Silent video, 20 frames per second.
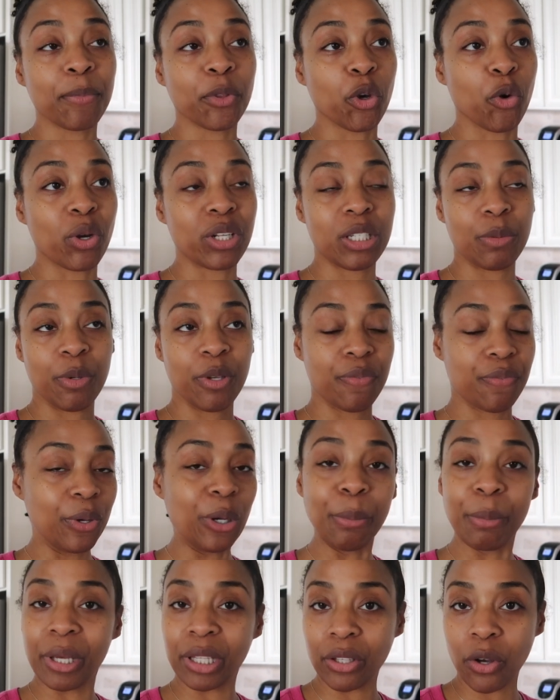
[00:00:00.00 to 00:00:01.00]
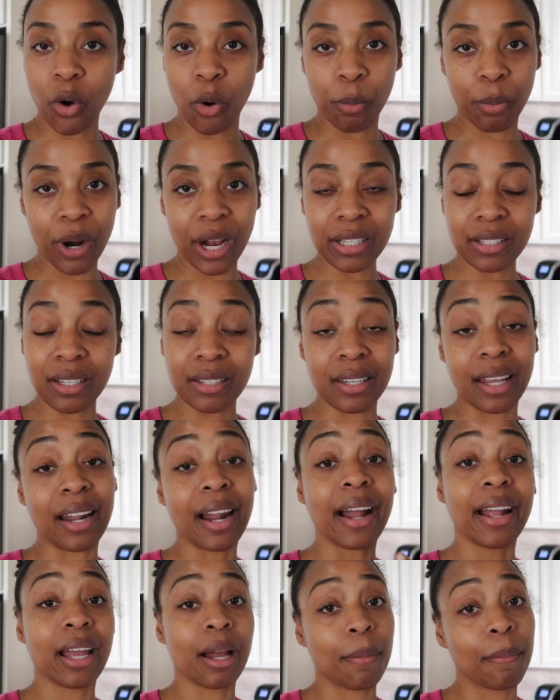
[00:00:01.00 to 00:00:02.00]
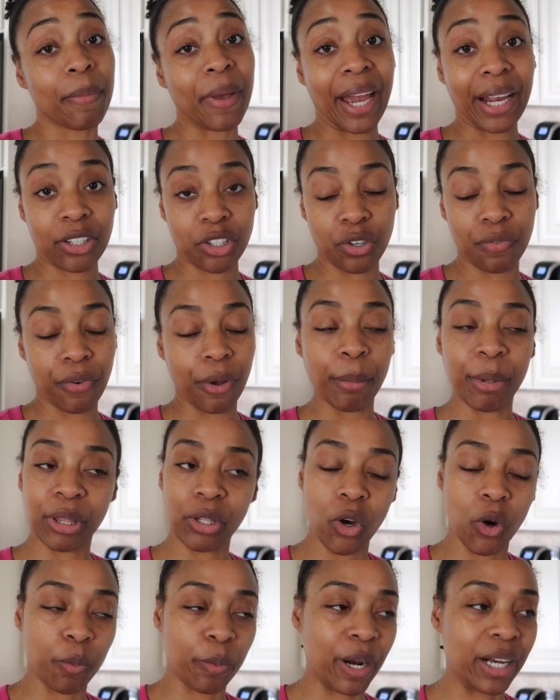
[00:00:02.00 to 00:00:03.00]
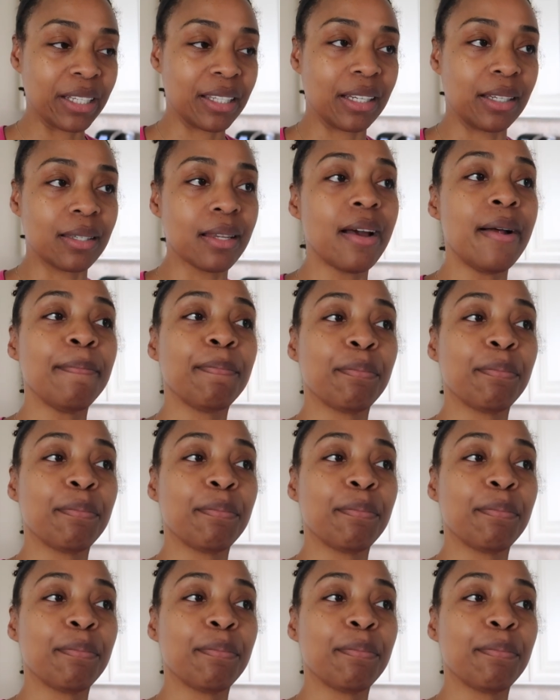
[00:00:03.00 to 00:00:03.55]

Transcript: going to be filming the whole process, and I am actually filming the whole process,